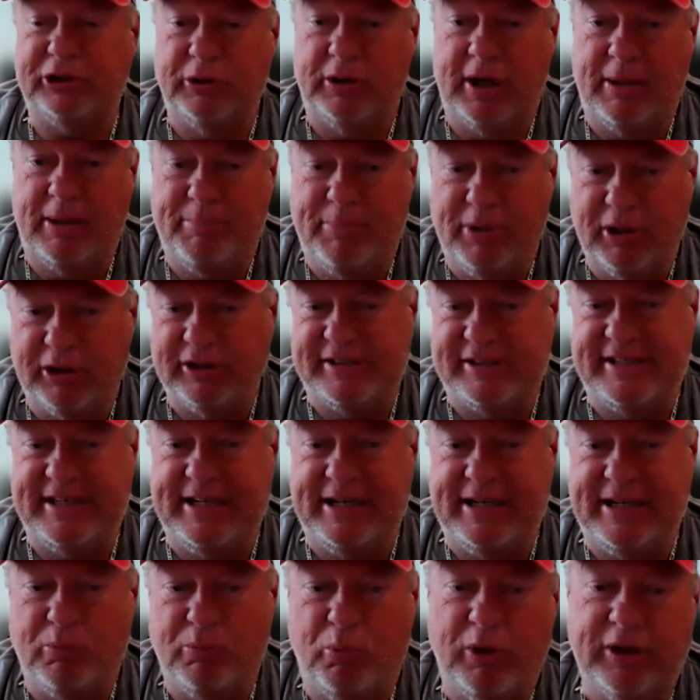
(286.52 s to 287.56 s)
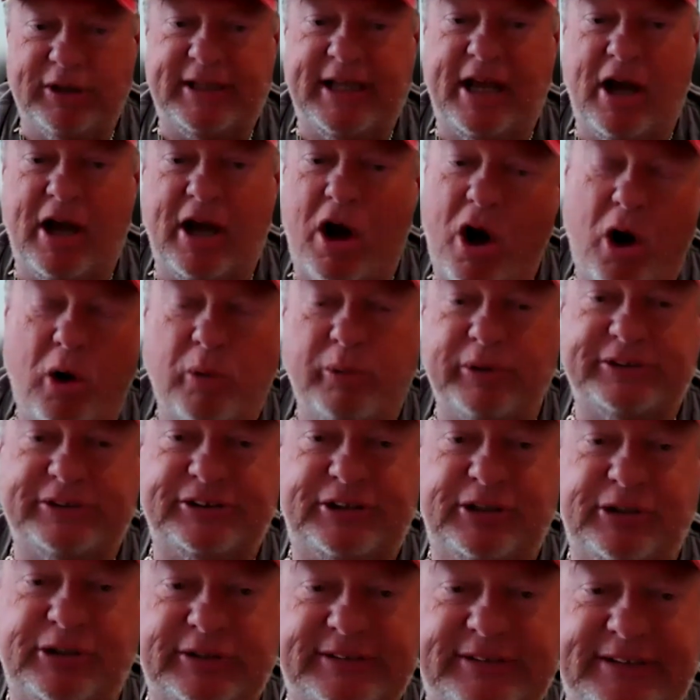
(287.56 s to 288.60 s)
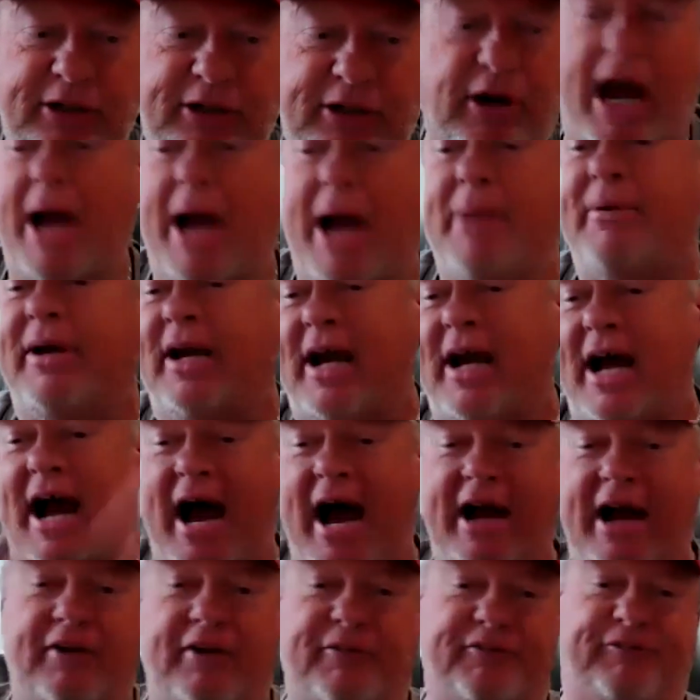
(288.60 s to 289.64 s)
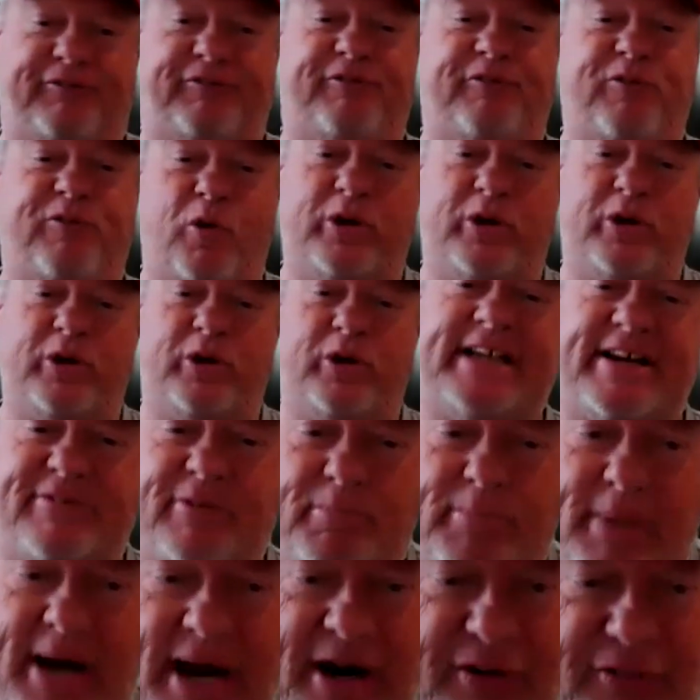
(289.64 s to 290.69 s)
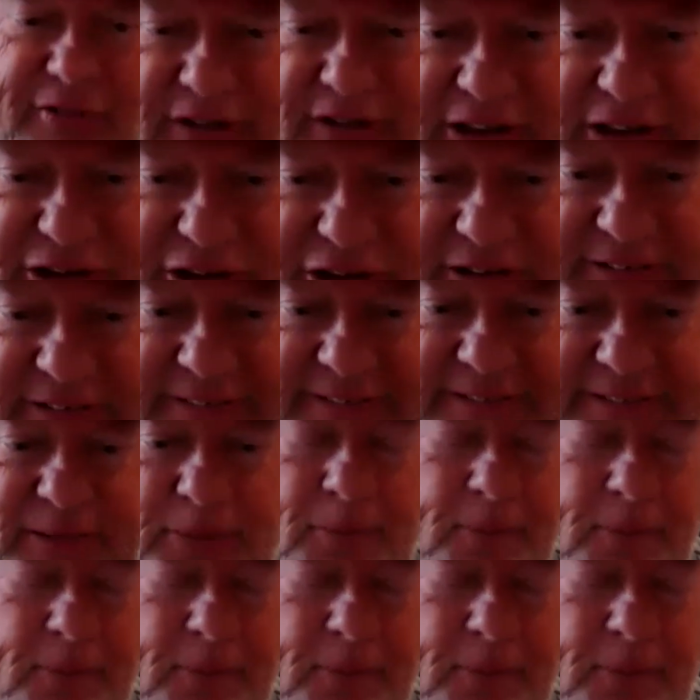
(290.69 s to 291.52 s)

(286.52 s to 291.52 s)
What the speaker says: to build a team, what they always do is say, I'm going to hire 47 buyers agents.